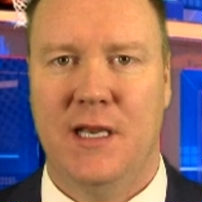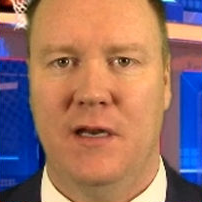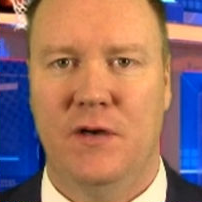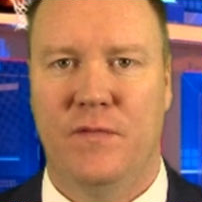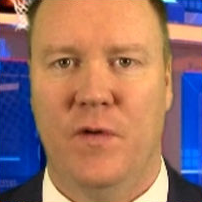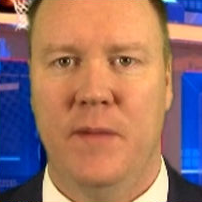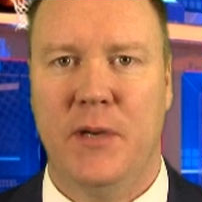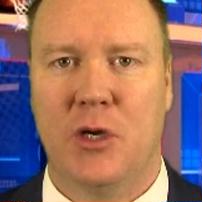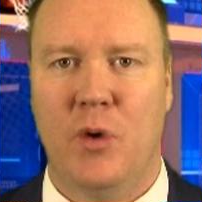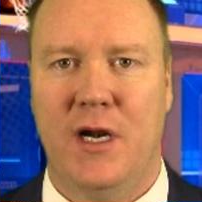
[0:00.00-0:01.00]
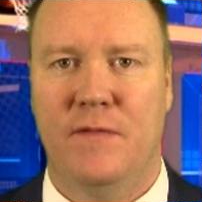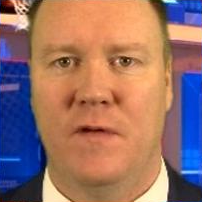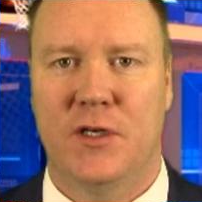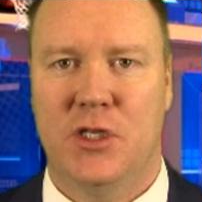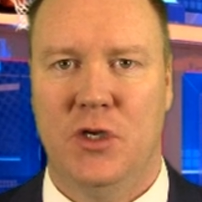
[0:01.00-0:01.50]
again, your free pick winner
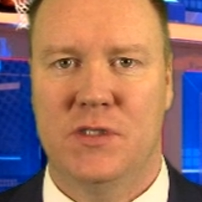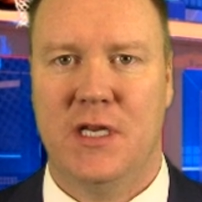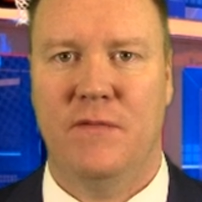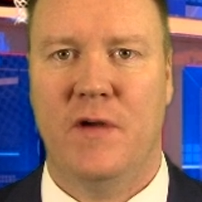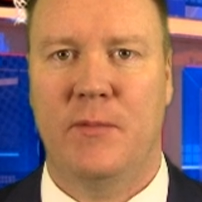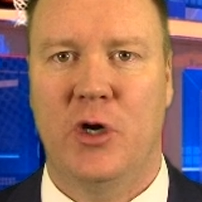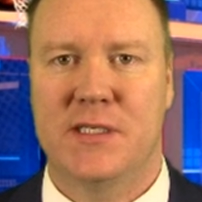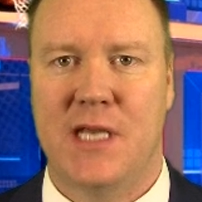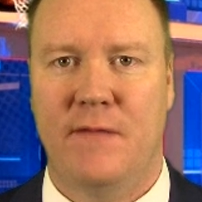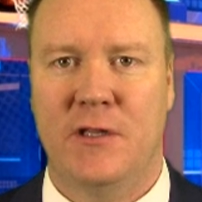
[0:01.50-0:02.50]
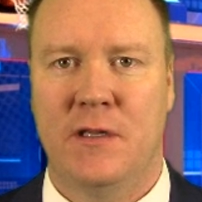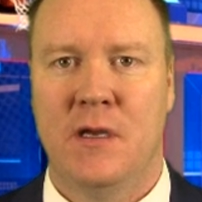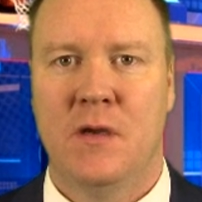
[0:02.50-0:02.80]
for Tuesday, February 7th.